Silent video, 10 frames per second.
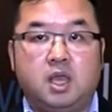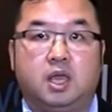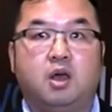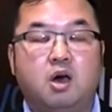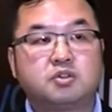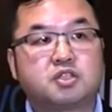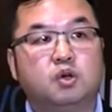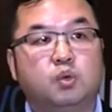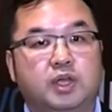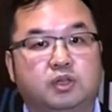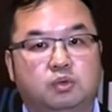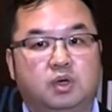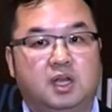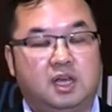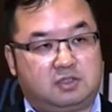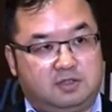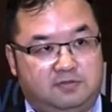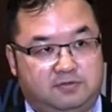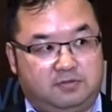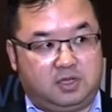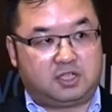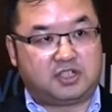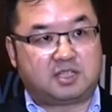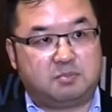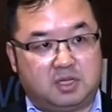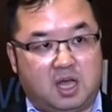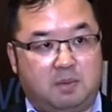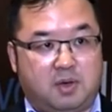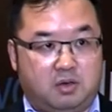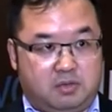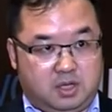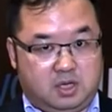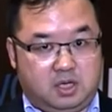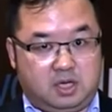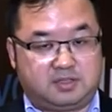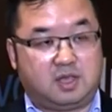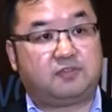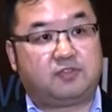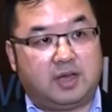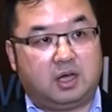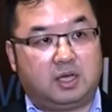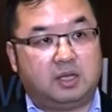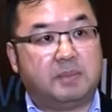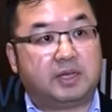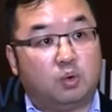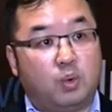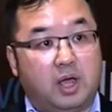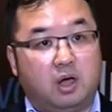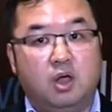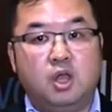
And also, we do a lot of adjustment about the software and the middleware,